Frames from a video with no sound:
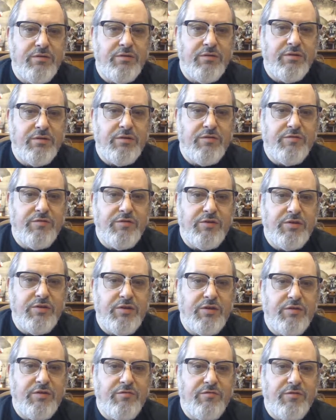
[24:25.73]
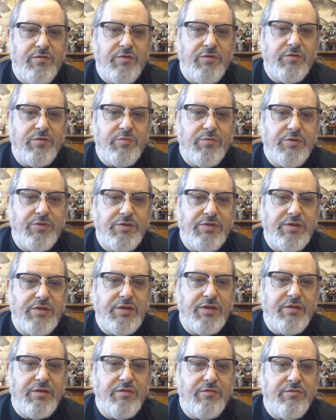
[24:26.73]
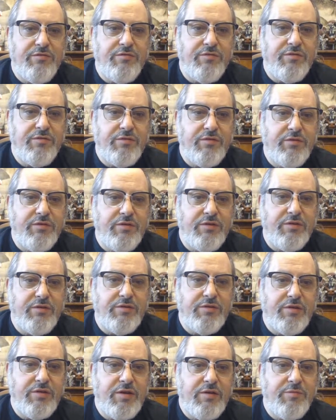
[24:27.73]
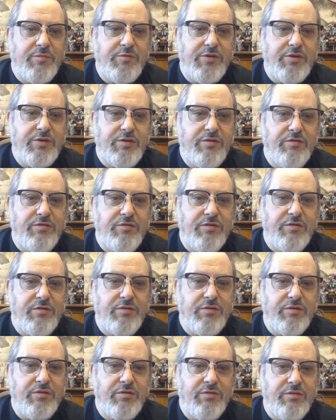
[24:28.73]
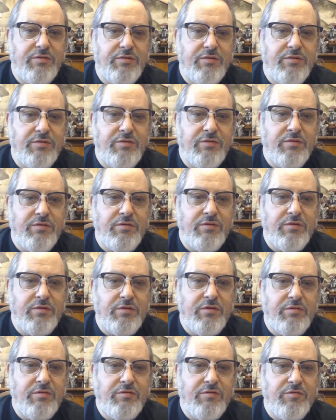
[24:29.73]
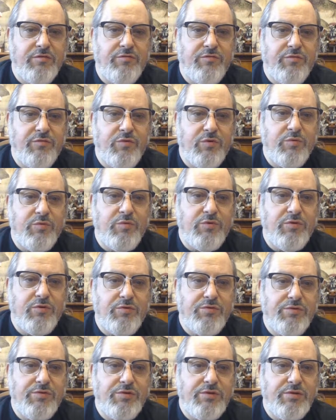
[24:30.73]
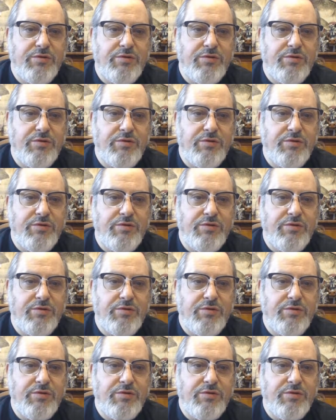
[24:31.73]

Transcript: Gives you the invulnerable save. The slab shield gives you 4 wounds.